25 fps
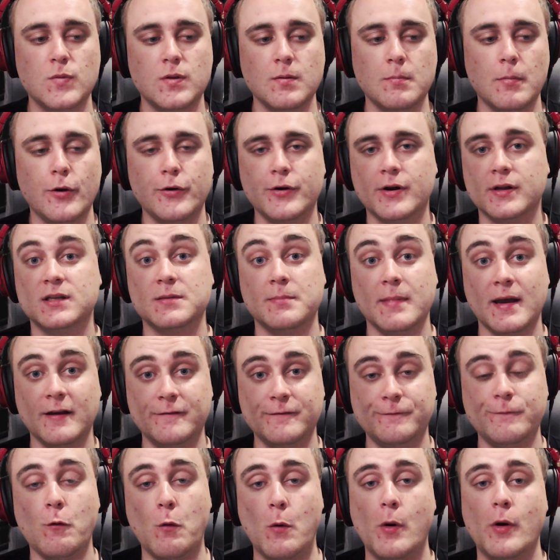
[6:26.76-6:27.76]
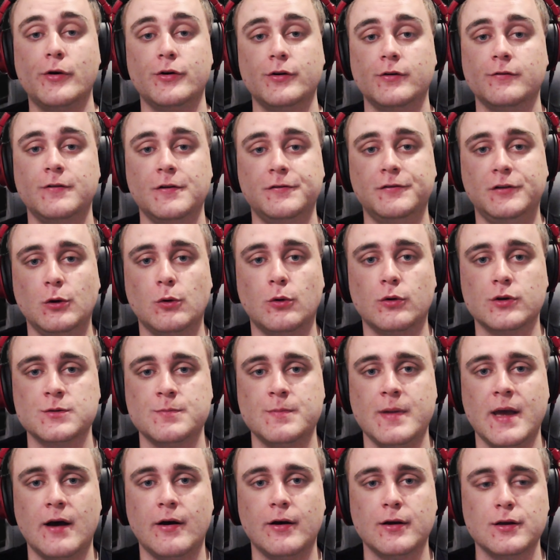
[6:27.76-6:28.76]
the motor to make 450
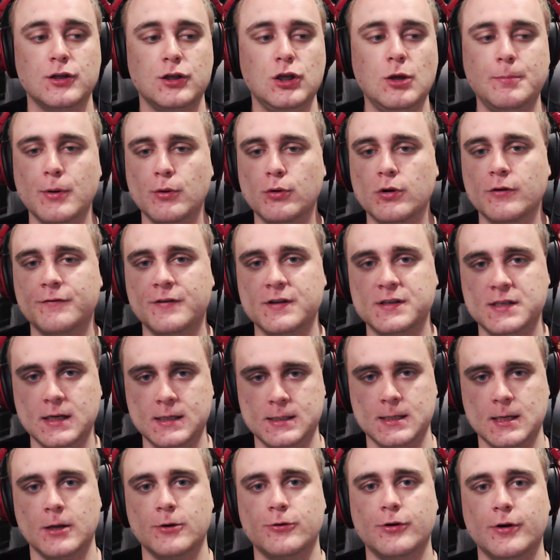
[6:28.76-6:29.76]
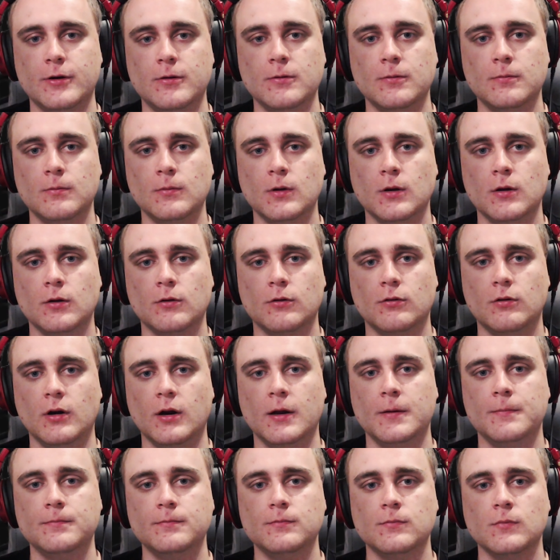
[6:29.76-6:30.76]
horsepower, you build it for 600,
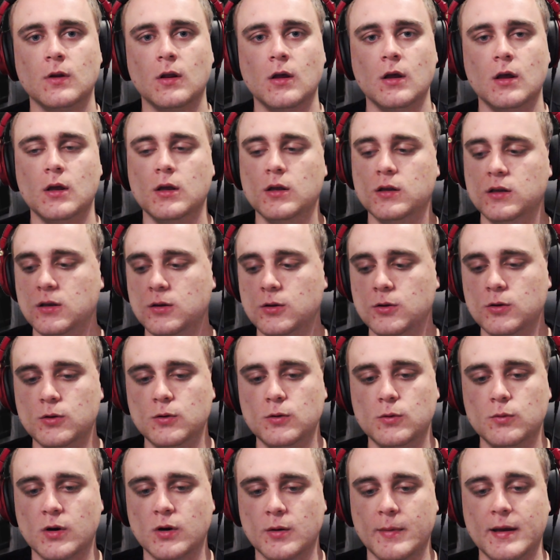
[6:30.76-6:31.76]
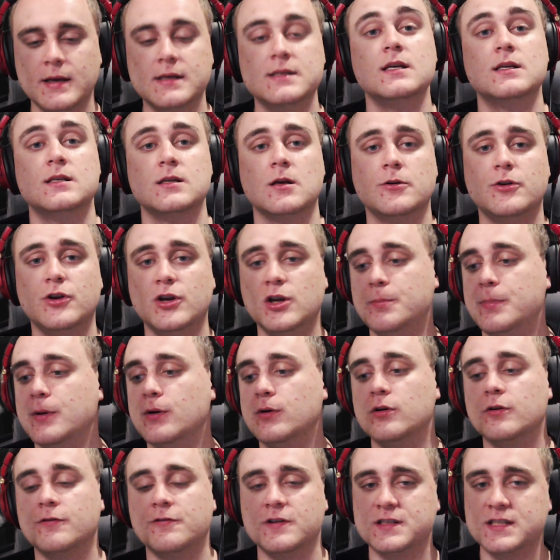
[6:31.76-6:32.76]
right? You want to make 600, you
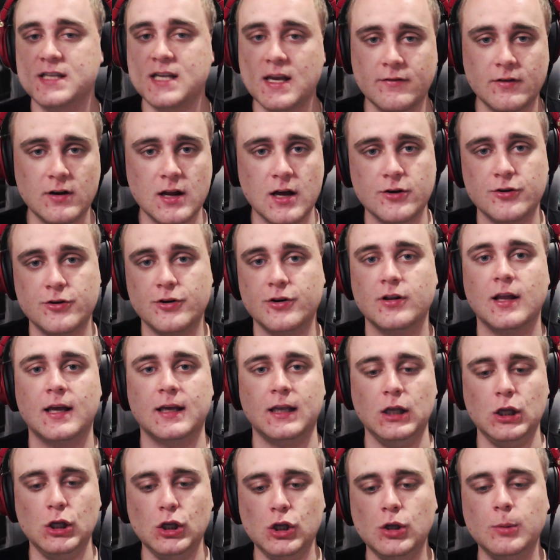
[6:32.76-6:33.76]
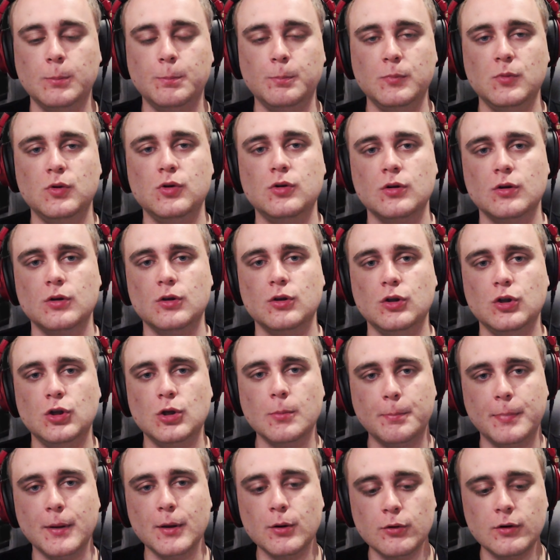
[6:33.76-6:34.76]
build it for 700. Like
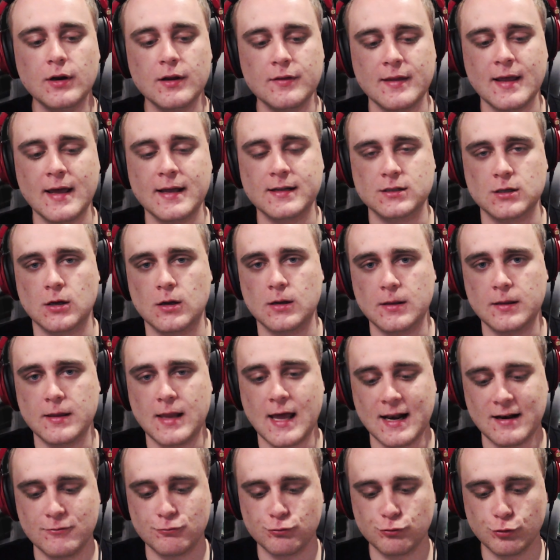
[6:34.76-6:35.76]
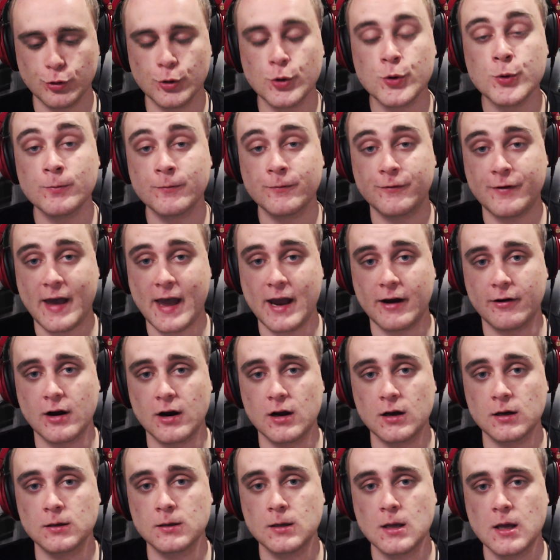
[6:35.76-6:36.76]
you build in that room for
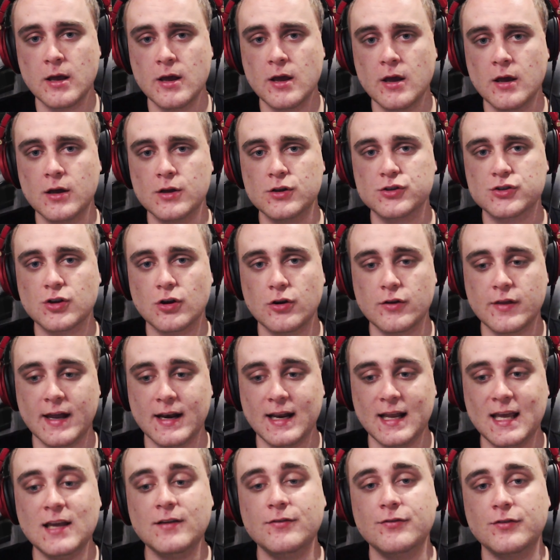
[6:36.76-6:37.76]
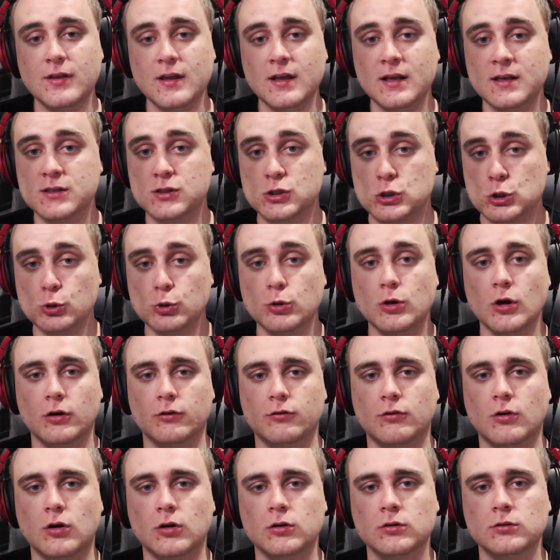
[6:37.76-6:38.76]
error, so that if things do go
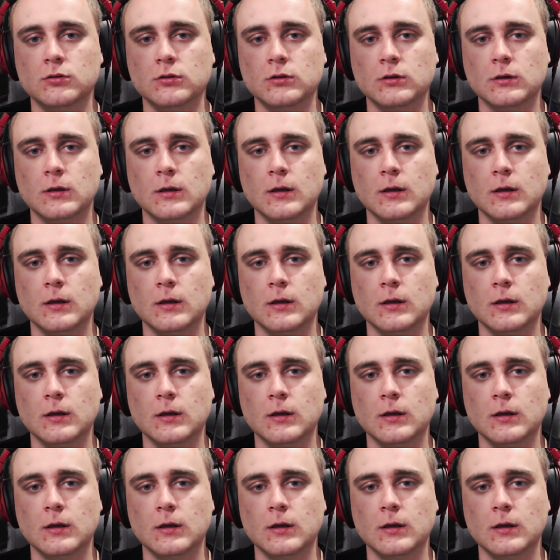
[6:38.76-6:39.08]
wrong,